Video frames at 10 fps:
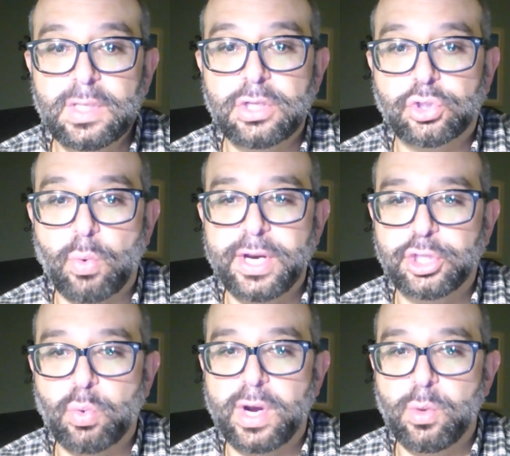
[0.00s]

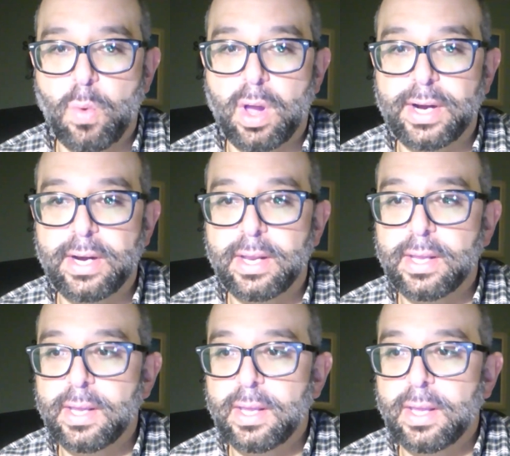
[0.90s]
2021,
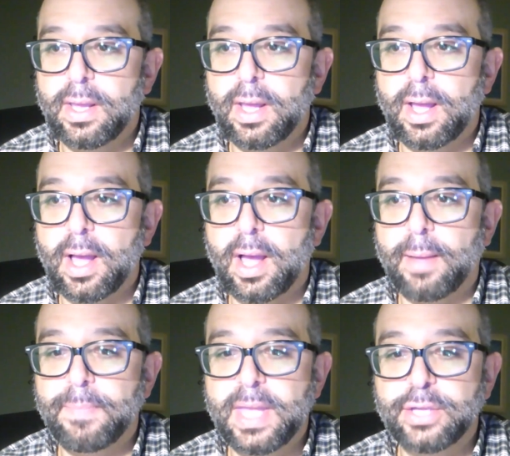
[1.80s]

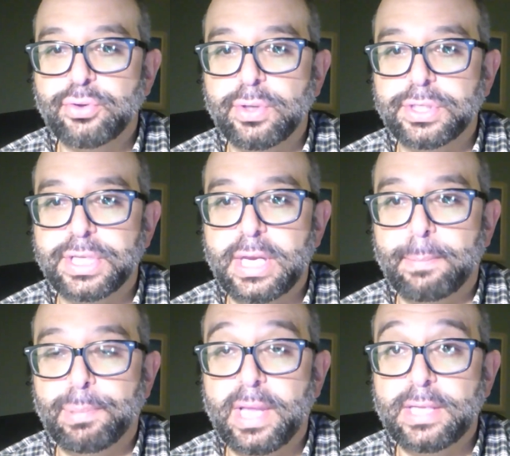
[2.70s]
Israel's in a
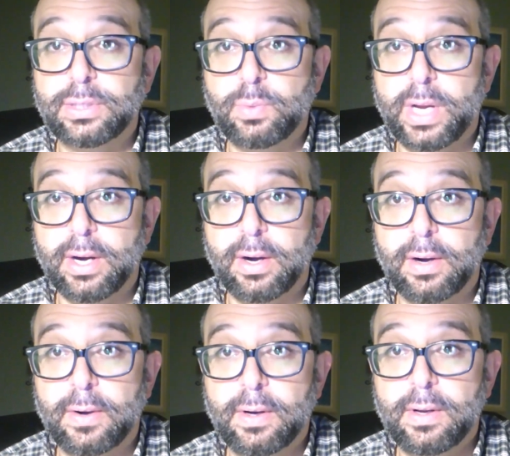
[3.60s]
place where,
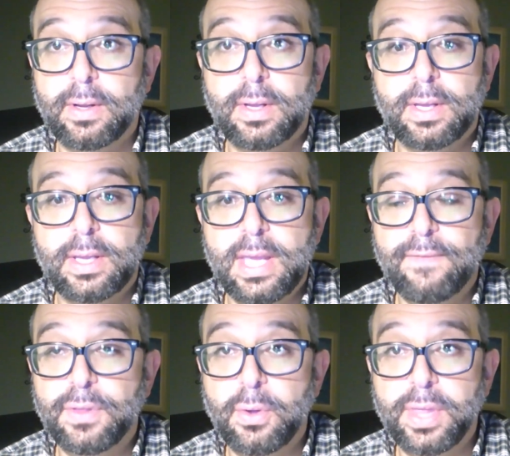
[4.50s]

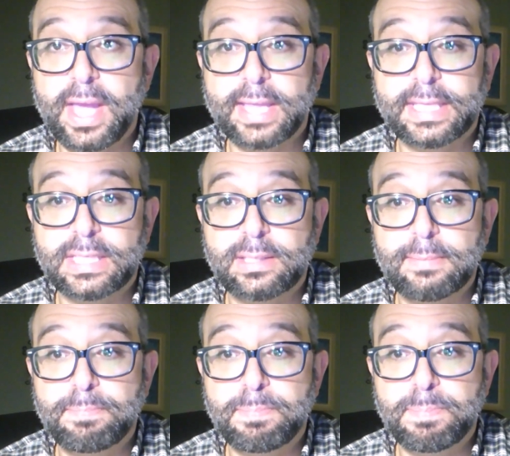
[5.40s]
even though they got this
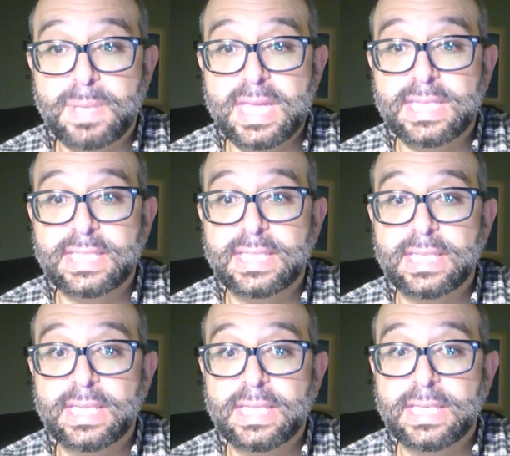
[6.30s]
peace
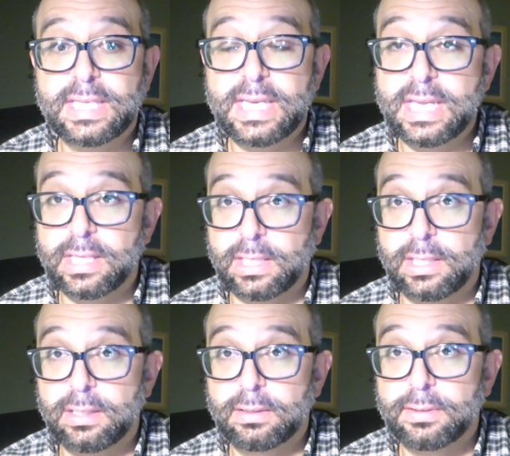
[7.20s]
deal
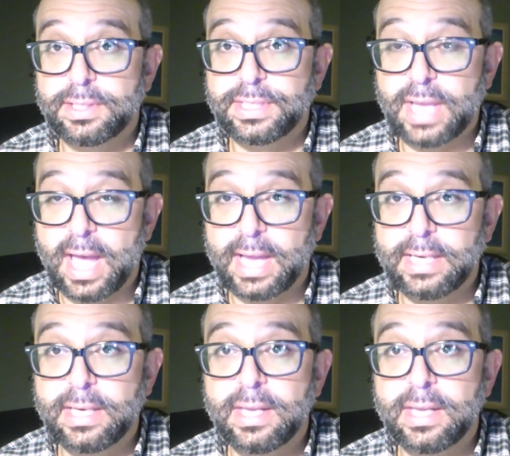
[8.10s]
signed,